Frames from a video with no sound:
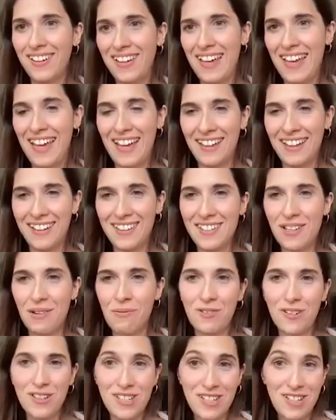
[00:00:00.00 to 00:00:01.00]
end
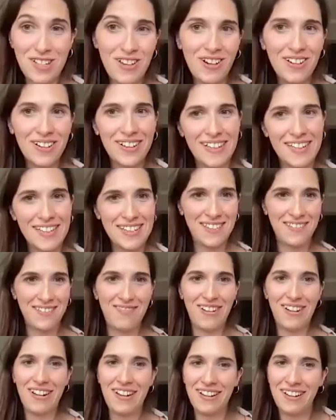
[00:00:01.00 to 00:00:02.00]
someone's young, it's
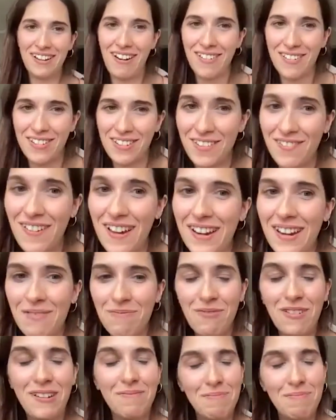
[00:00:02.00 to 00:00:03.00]
very hard to define.
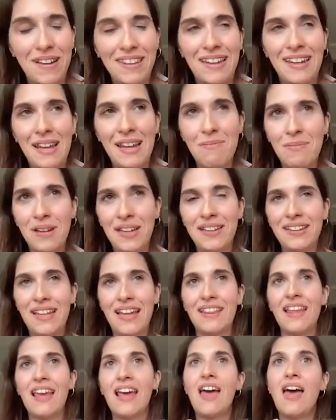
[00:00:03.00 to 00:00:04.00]
And what by that I mean
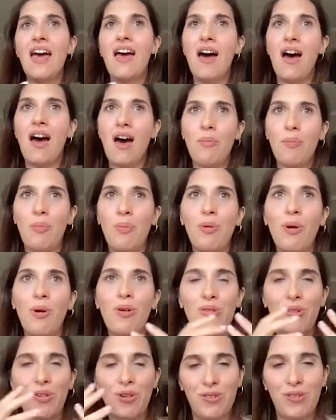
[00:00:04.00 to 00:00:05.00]
that a
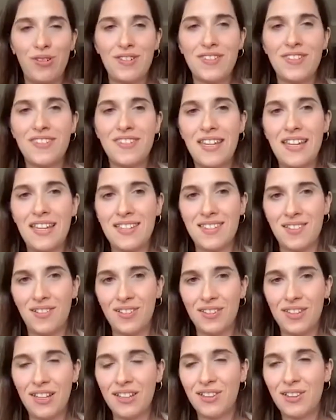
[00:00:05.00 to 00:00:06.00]
broader audience is
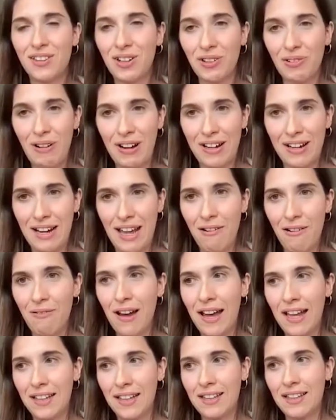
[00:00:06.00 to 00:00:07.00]
on TikTok right now,
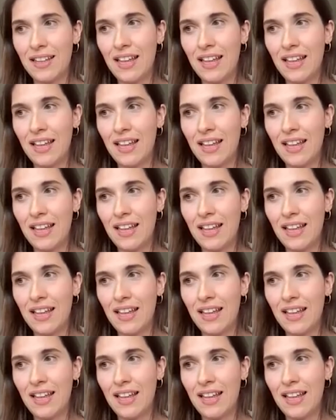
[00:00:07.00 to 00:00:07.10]
and